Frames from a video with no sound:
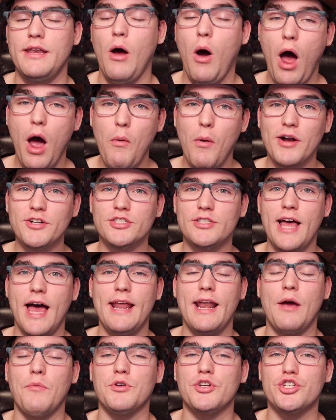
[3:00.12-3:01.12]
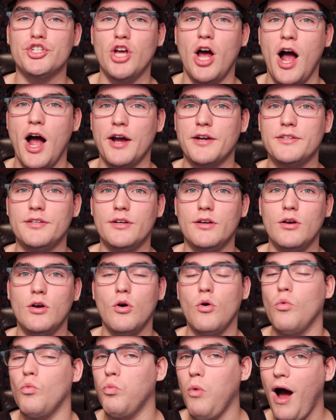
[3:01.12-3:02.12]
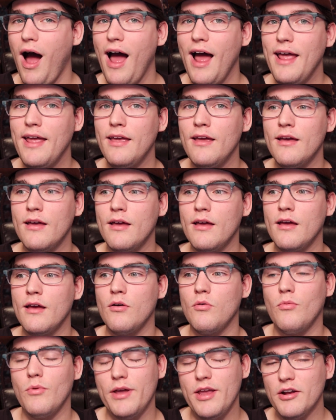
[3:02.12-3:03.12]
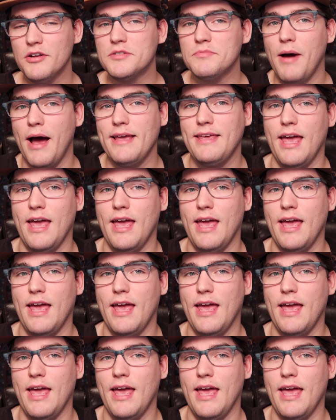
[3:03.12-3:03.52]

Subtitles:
Now, I watched that and I was shocked. Why? Well, here's my